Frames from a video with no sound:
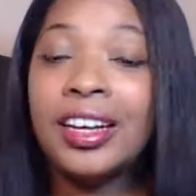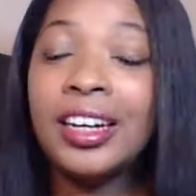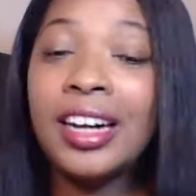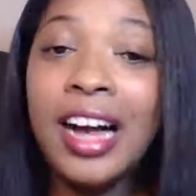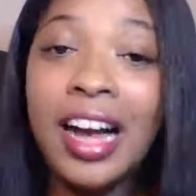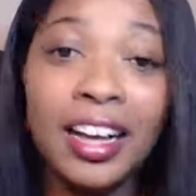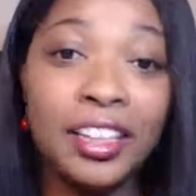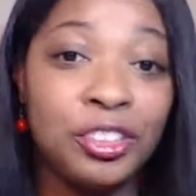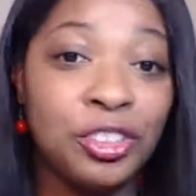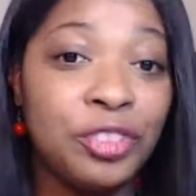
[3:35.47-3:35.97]

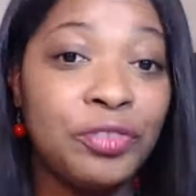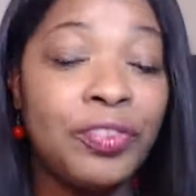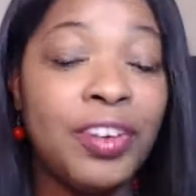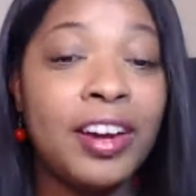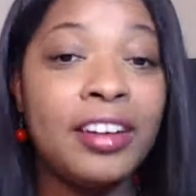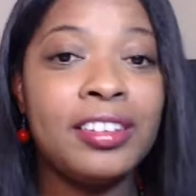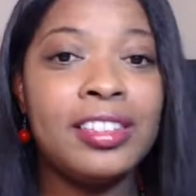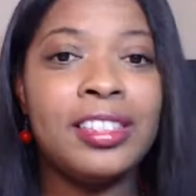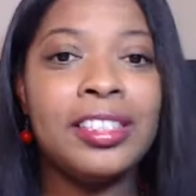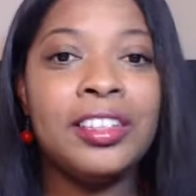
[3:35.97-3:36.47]

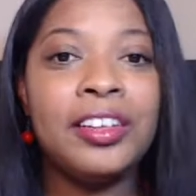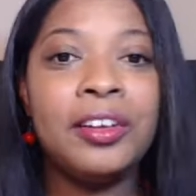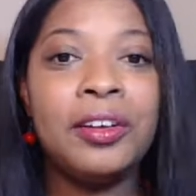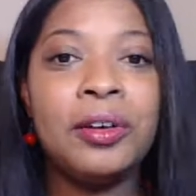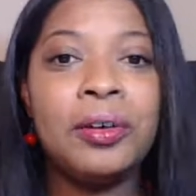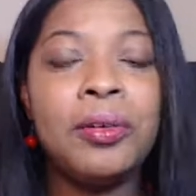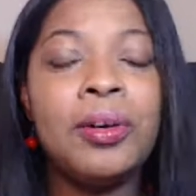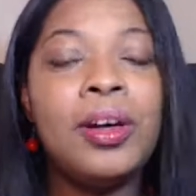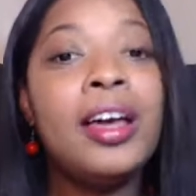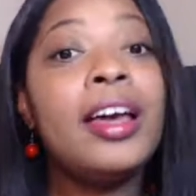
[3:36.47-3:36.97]

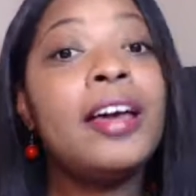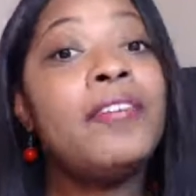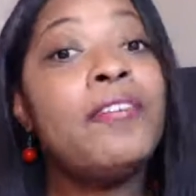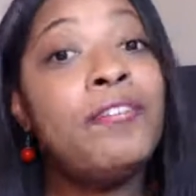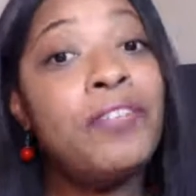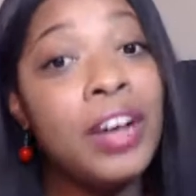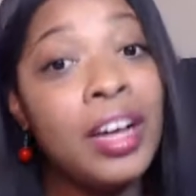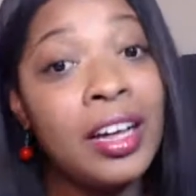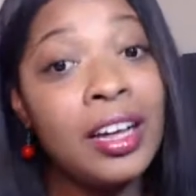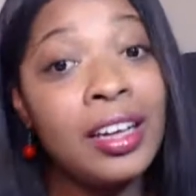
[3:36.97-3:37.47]
controversial,
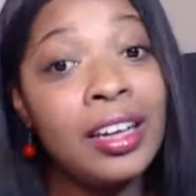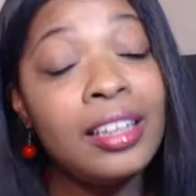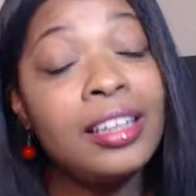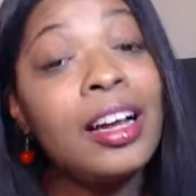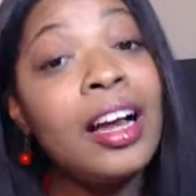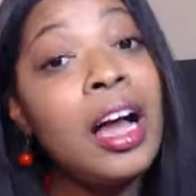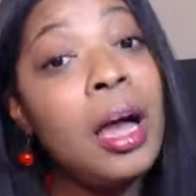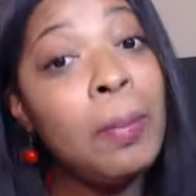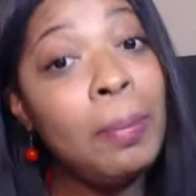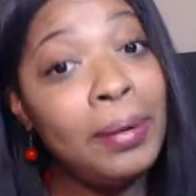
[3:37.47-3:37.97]
fun,
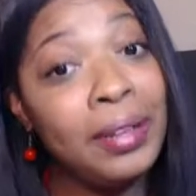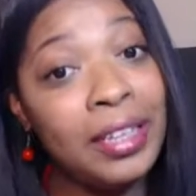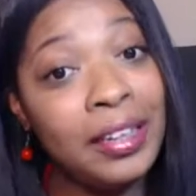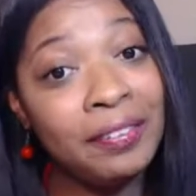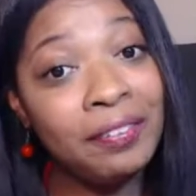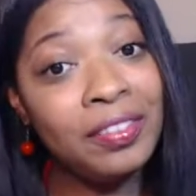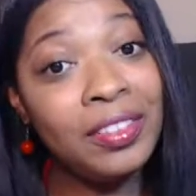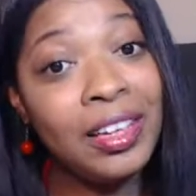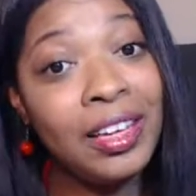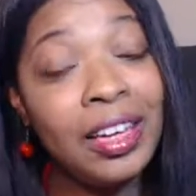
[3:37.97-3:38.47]

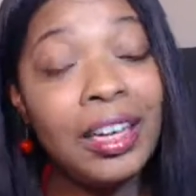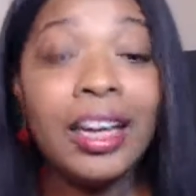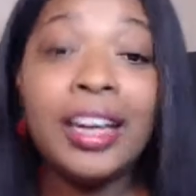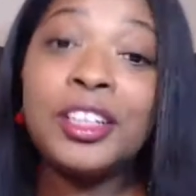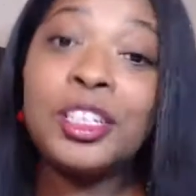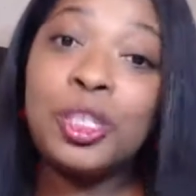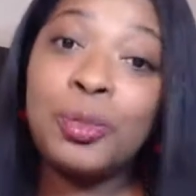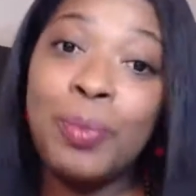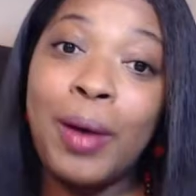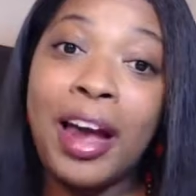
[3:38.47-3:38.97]
uplifting,
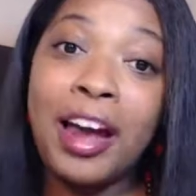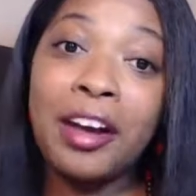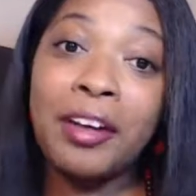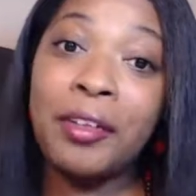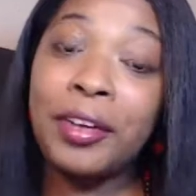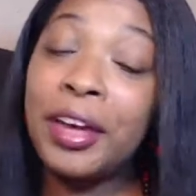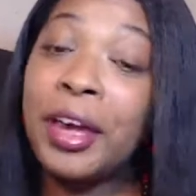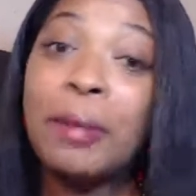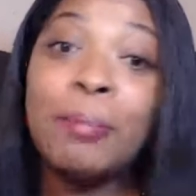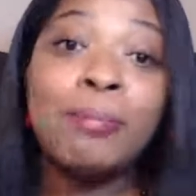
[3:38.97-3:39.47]

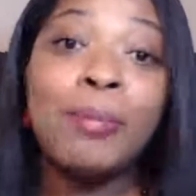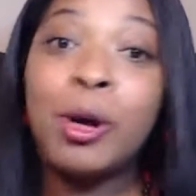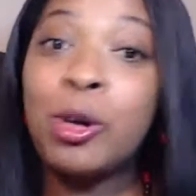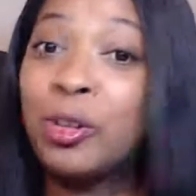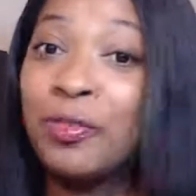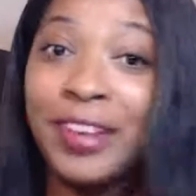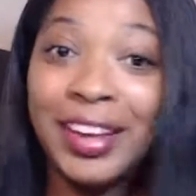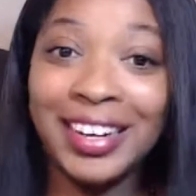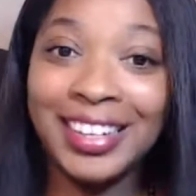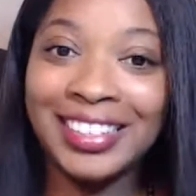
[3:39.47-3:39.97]
inspiring, and
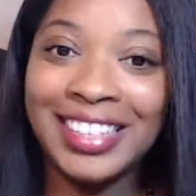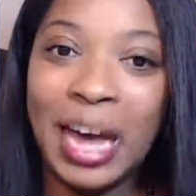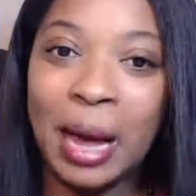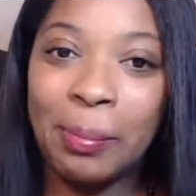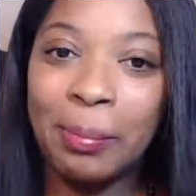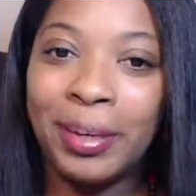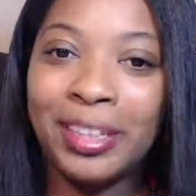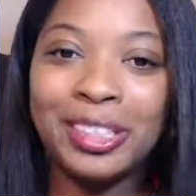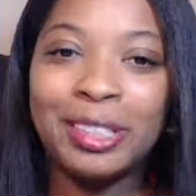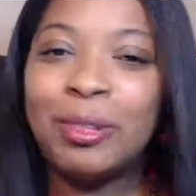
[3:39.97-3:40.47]
motivating
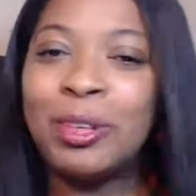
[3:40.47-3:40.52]
topics.